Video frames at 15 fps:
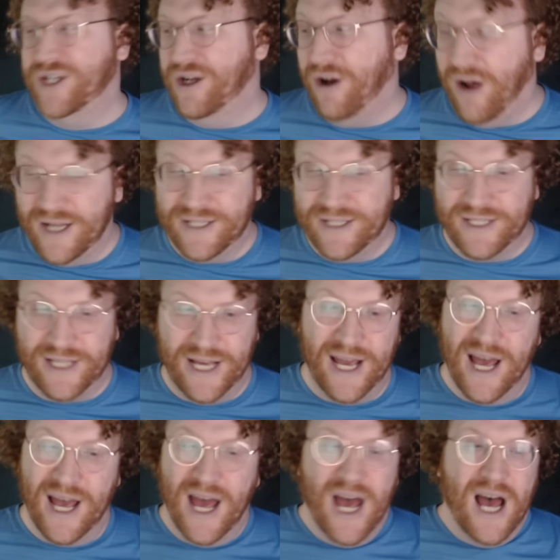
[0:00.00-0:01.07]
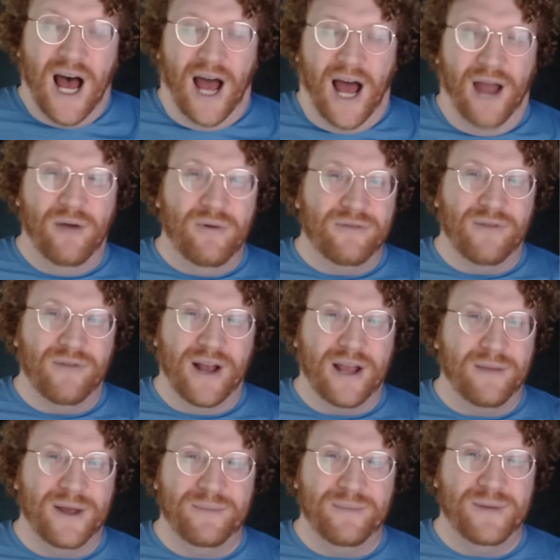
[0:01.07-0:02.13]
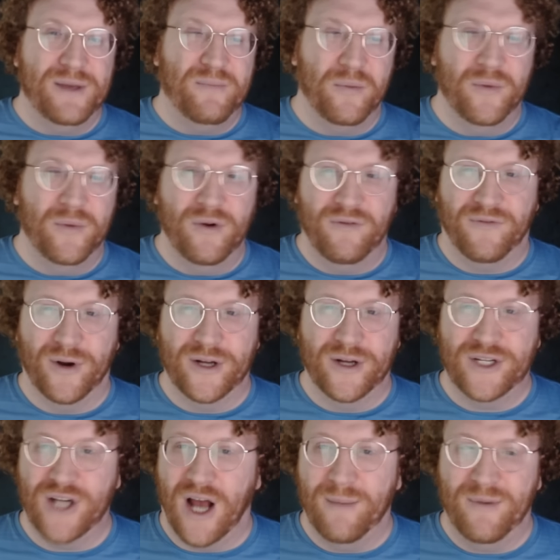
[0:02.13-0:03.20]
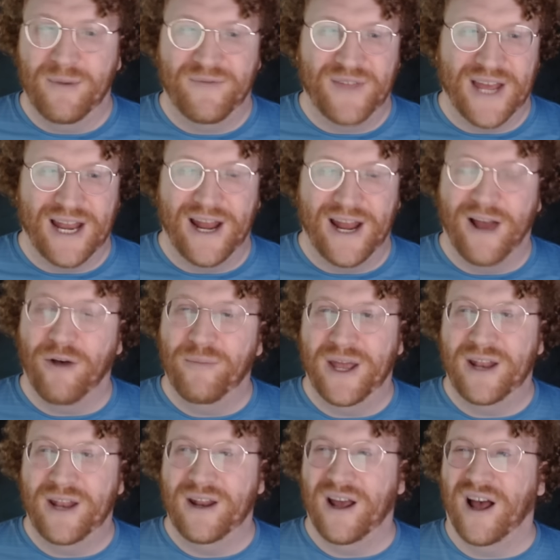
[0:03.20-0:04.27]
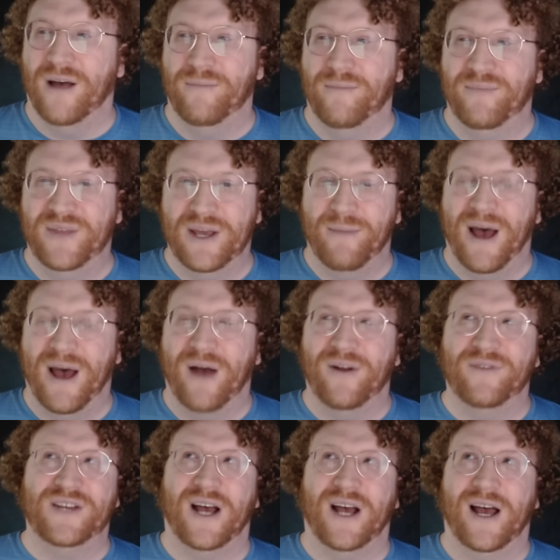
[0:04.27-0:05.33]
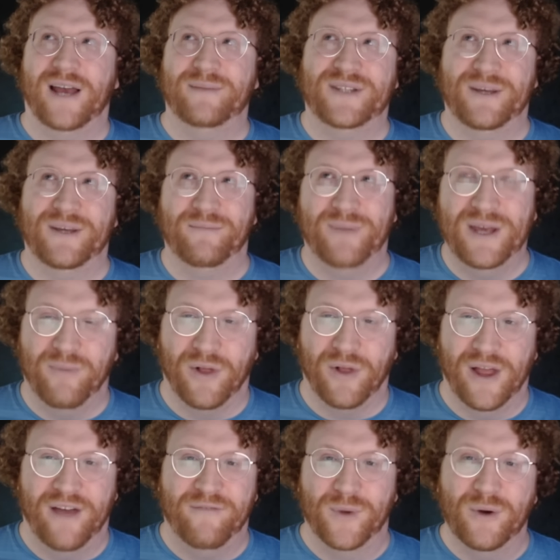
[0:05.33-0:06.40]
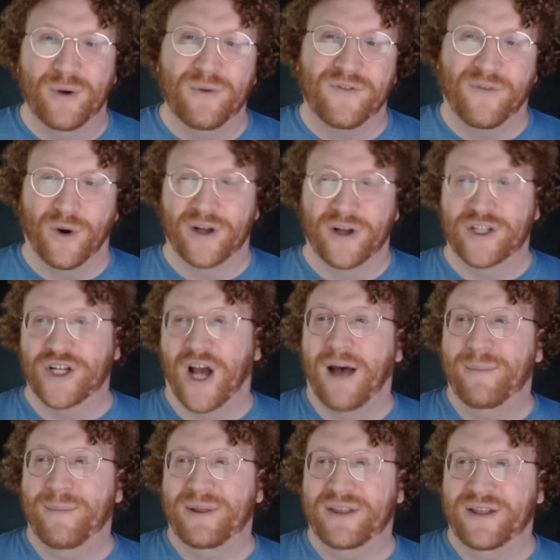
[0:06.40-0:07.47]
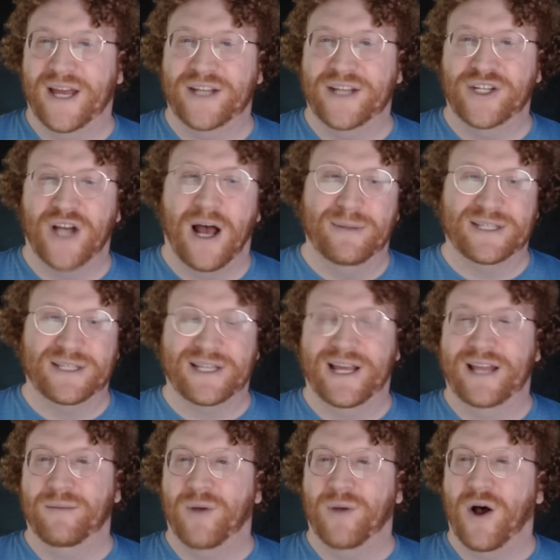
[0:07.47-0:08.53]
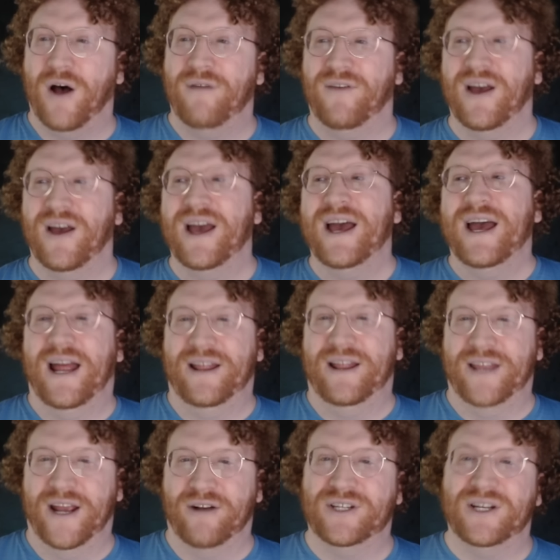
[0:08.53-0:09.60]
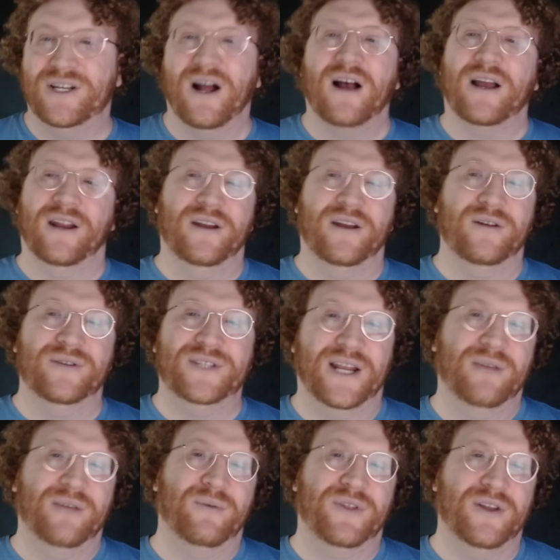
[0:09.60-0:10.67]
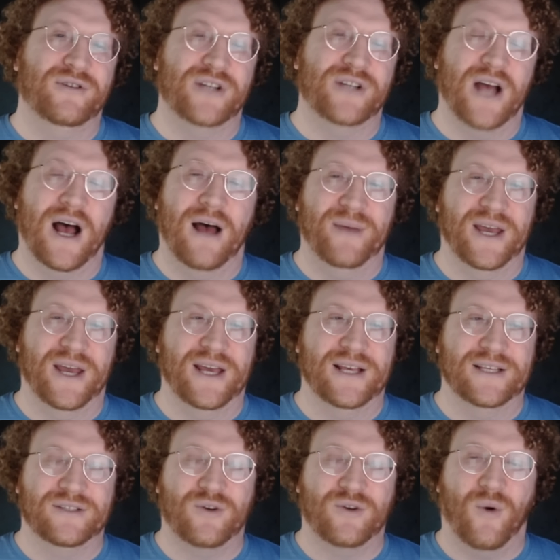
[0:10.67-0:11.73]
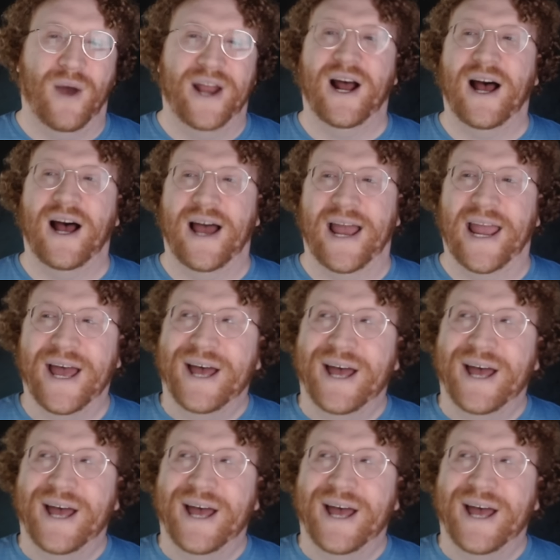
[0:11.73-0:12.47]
And honestly, I wouldn't recommend people move for a job if they can help it. The amount of times that people have moved for a job and then that job has laid them off and they are stuck in a new city with no job is quite high.